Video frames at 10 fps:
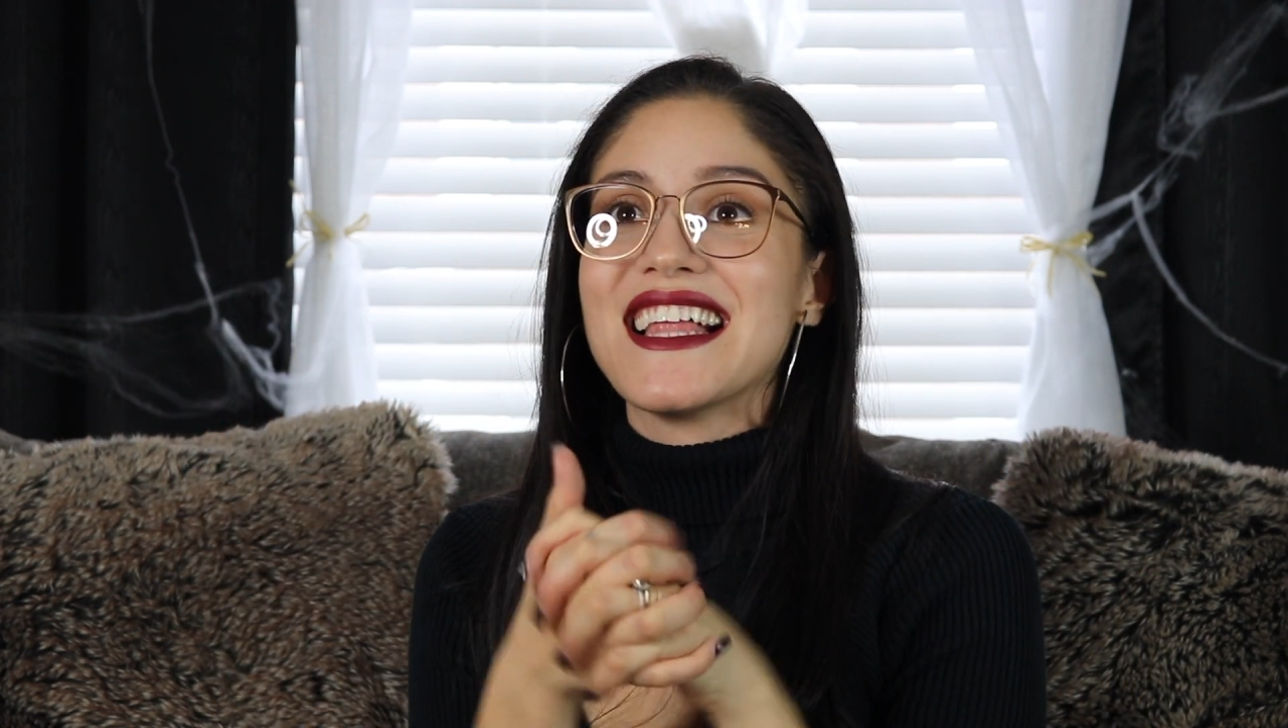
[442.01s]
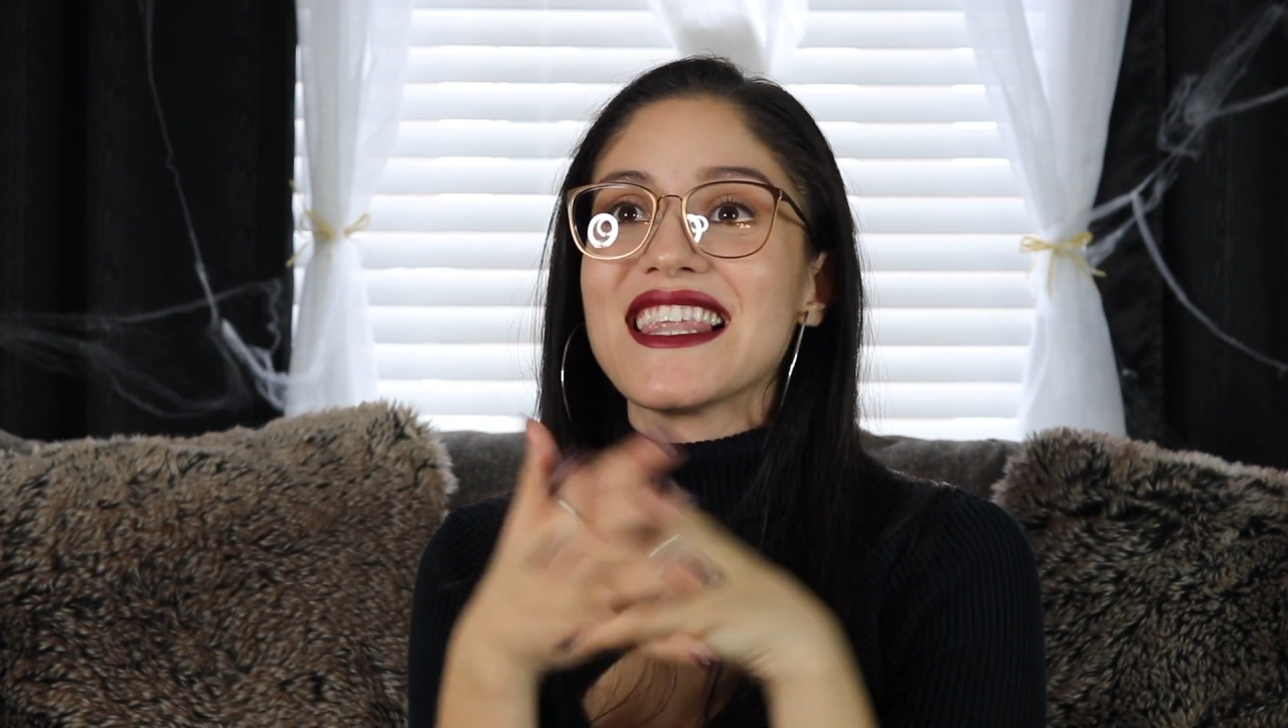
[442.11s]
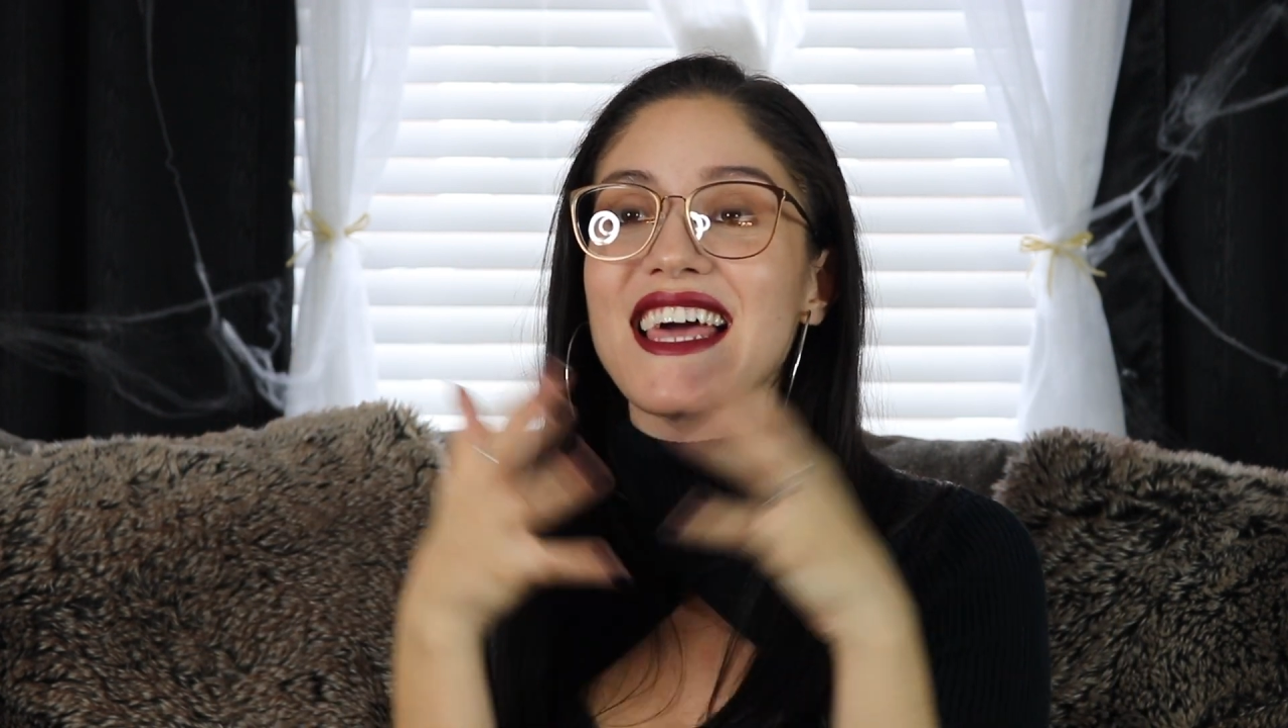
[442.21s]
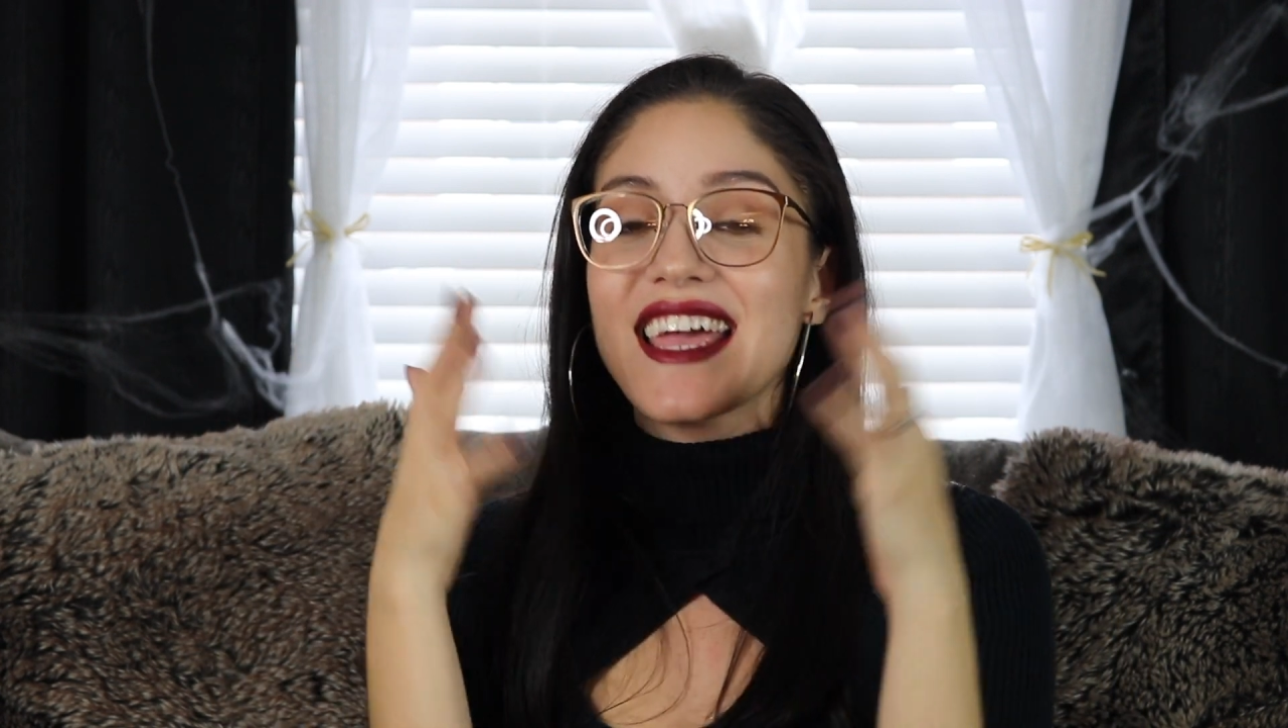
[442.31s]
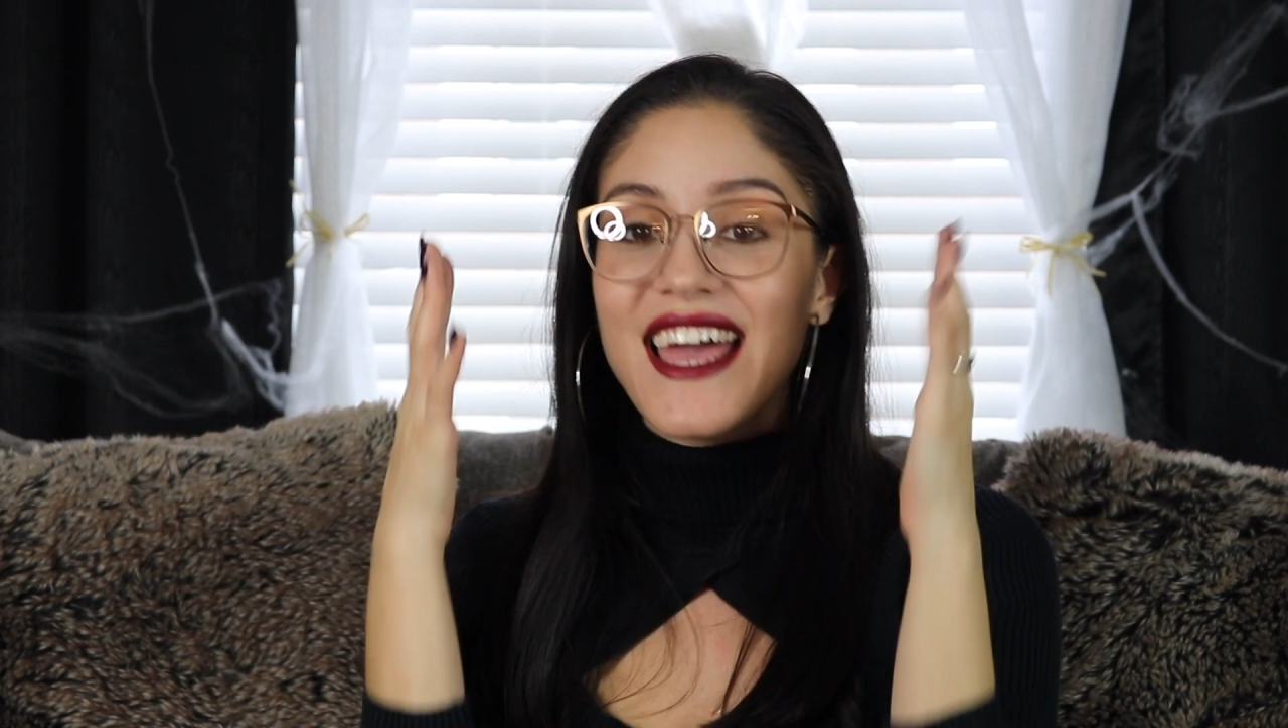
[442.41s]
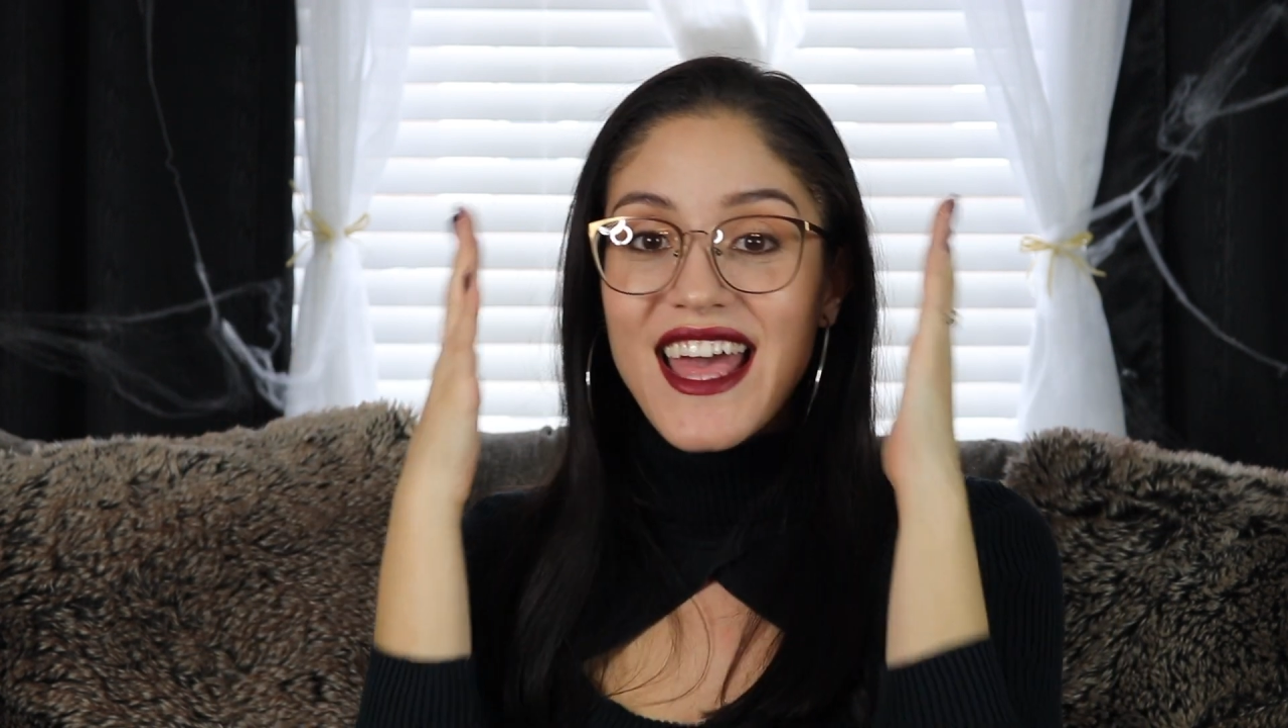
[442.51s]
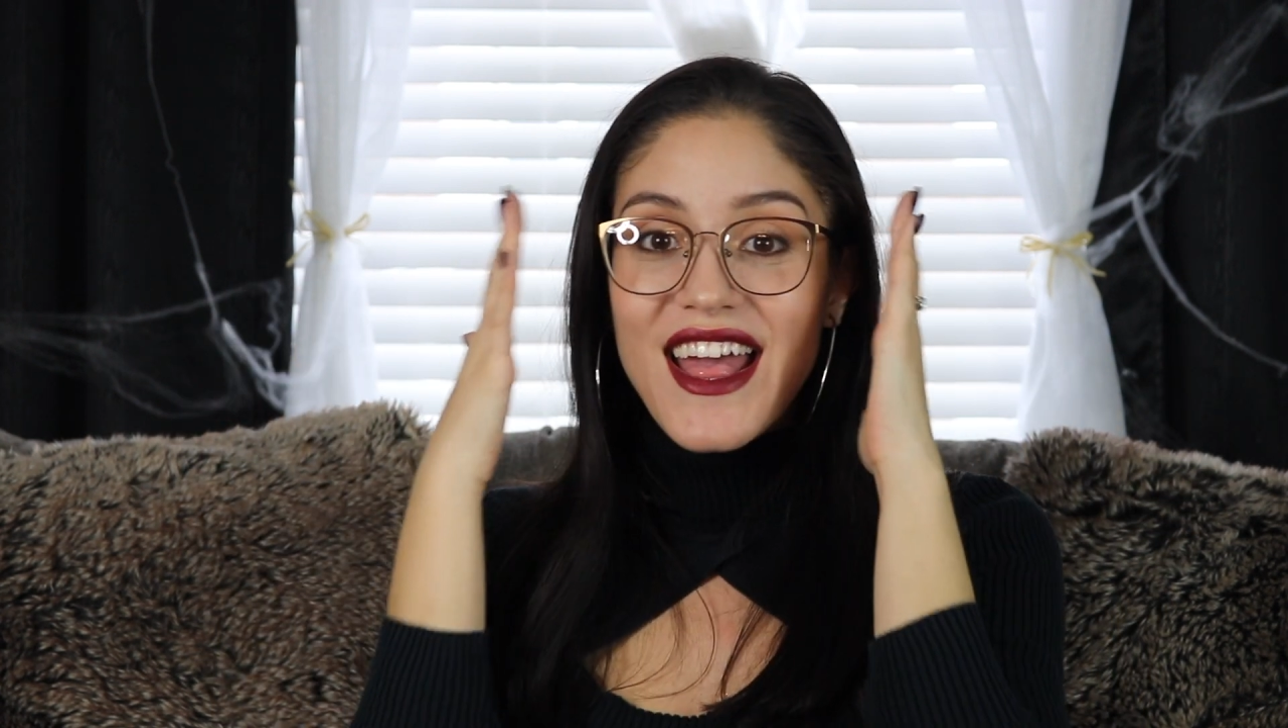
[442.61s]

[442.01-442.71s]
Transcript: Like,